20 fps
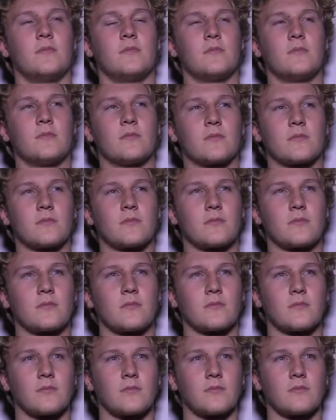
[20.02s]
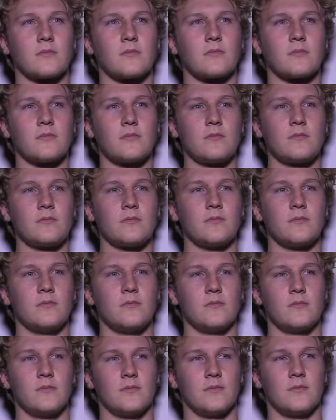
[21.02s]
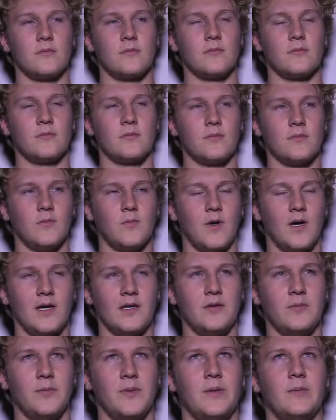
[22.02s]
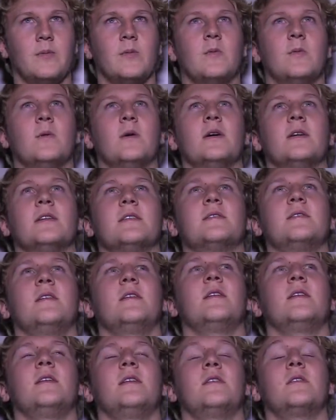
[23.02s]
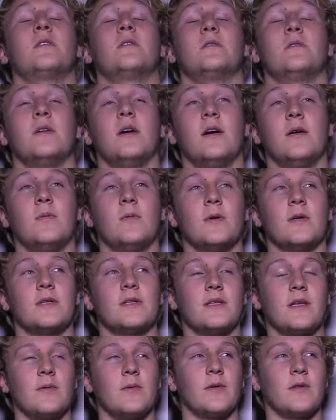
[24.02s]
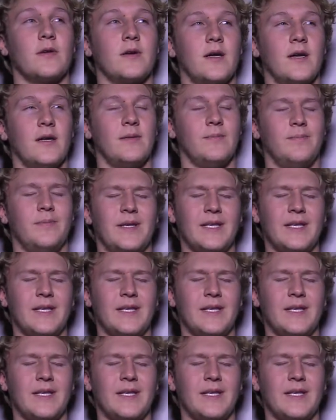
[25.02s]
it's never settled. Why do people want to stay or not want to stay where they're at?